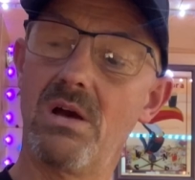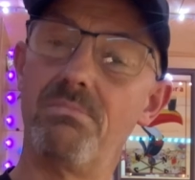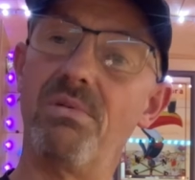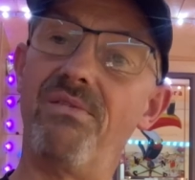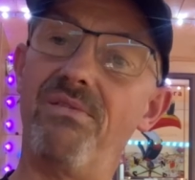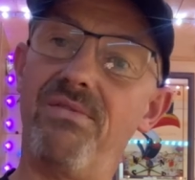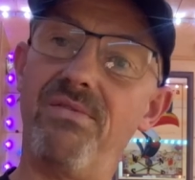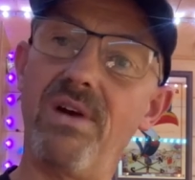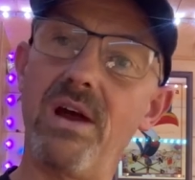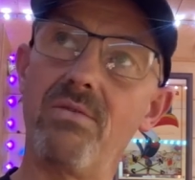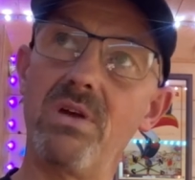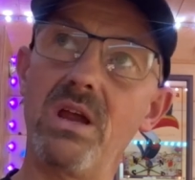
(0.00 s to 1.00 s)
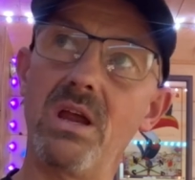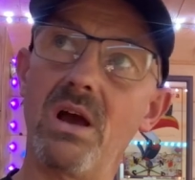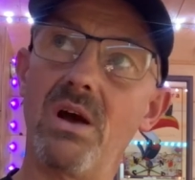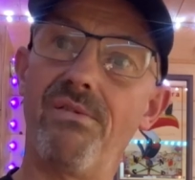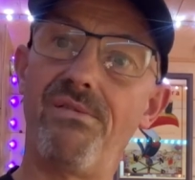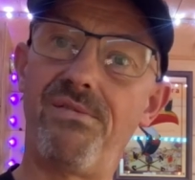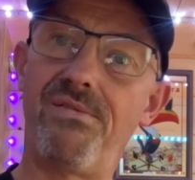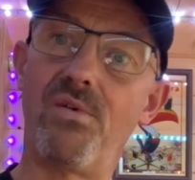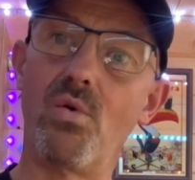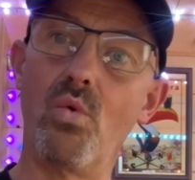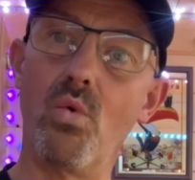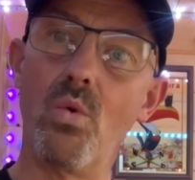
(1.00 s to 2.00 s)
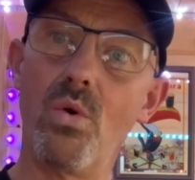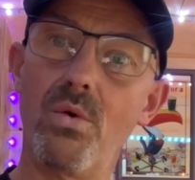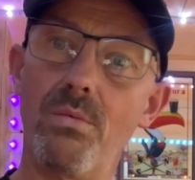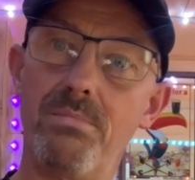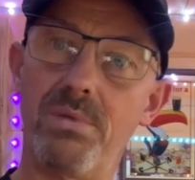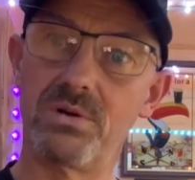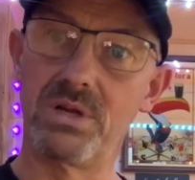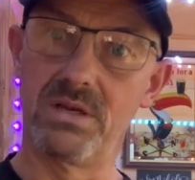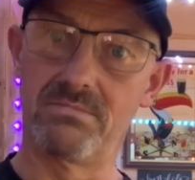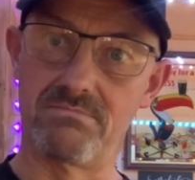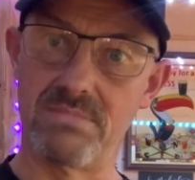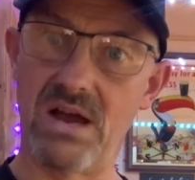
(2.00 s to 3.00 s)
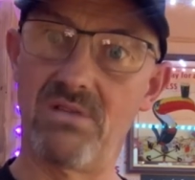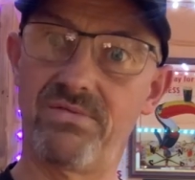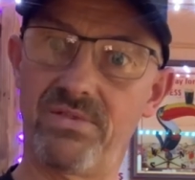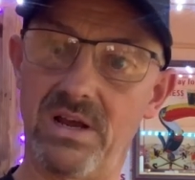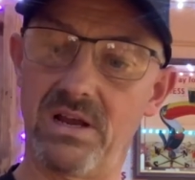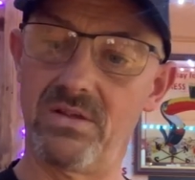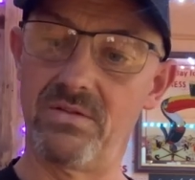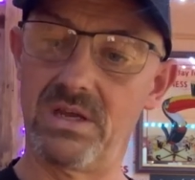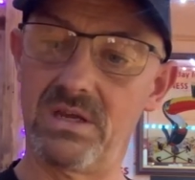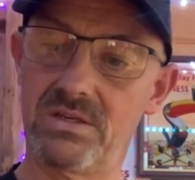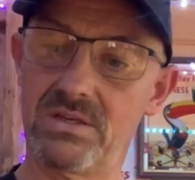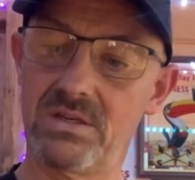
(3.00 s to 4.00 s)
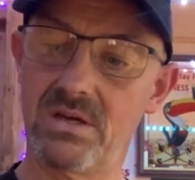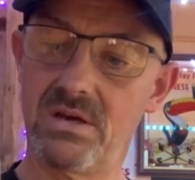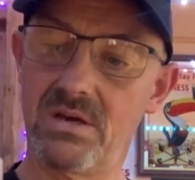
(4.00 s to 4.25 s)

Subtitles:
but very full-bodied mouthfeel on this.